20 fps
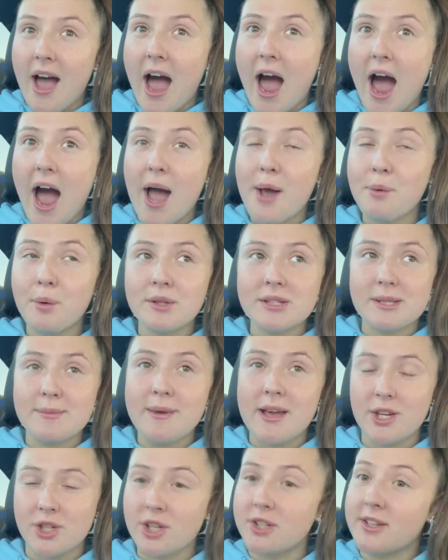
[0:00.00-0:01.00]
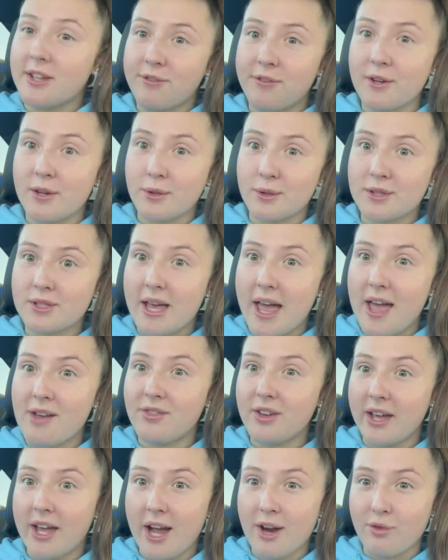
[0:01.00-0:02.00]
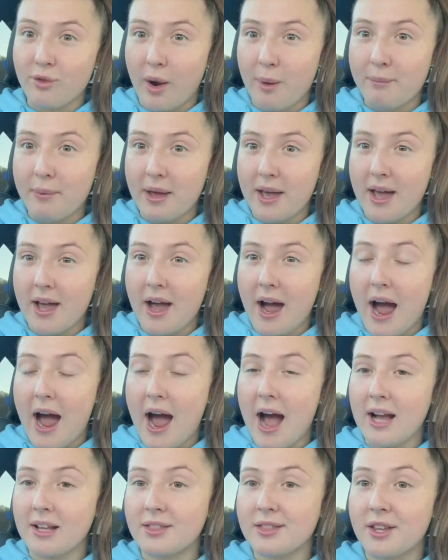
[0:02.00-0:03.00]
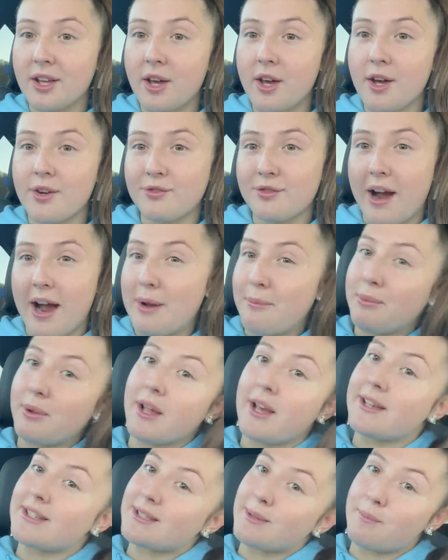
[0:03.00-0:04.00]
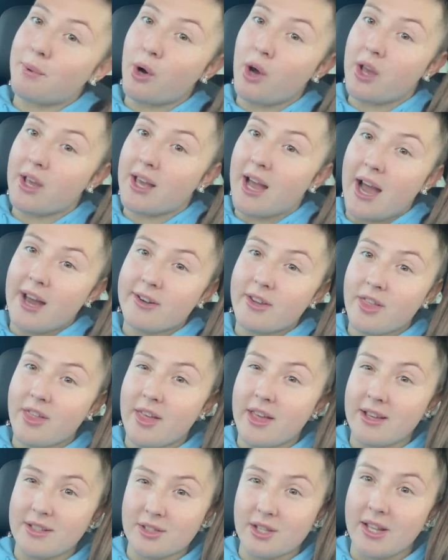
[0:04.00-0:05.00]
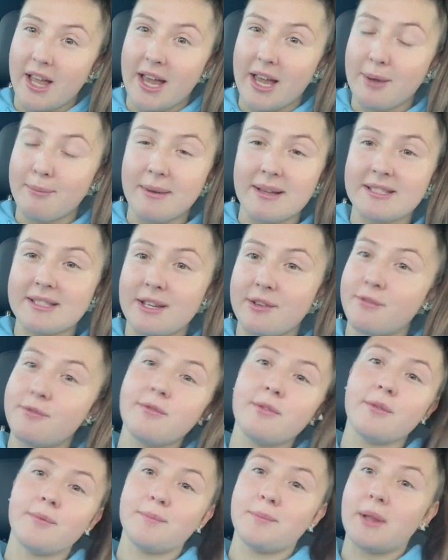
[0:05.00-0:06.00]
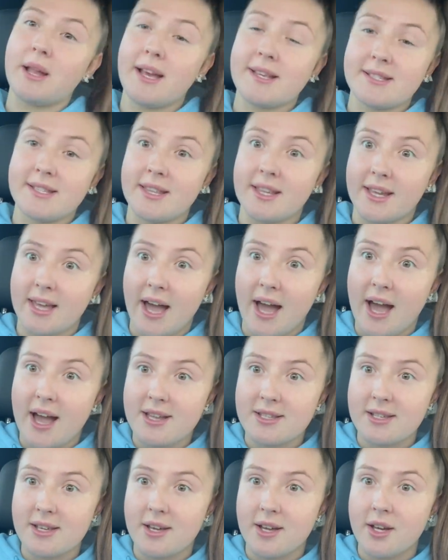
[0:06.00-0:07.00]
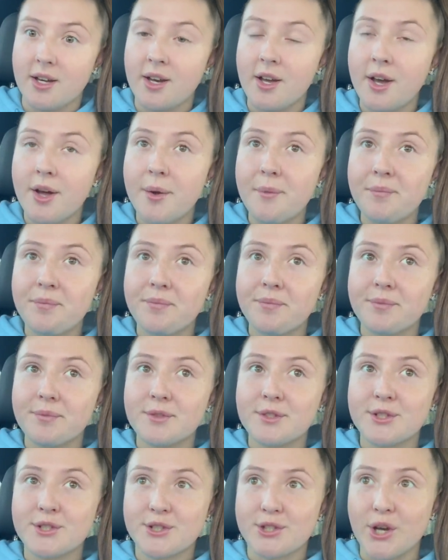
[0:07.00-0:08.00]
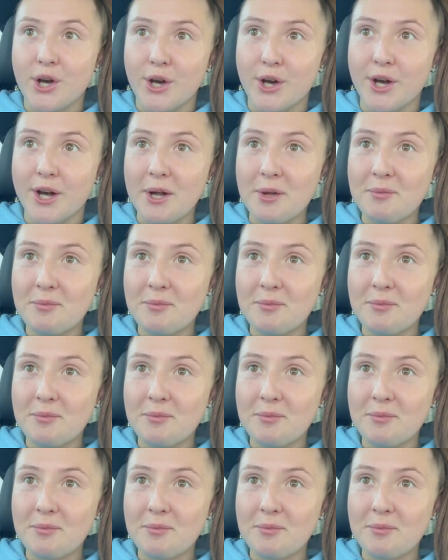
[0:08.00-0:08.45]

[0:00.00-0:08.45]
I want to make sure that if I was to ever get a rabbit, I had the right place to put it, kind of thing. So like a massive place in the garden. So